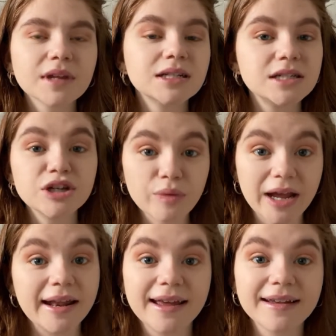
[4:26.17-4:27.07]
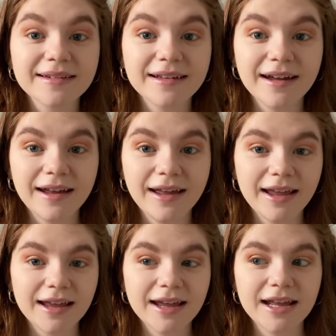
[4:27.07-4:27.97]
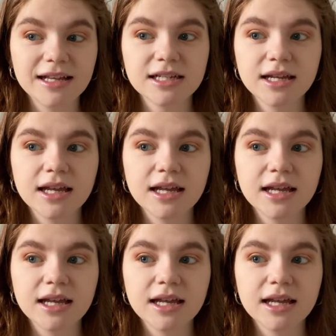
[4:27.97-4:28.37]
degraded and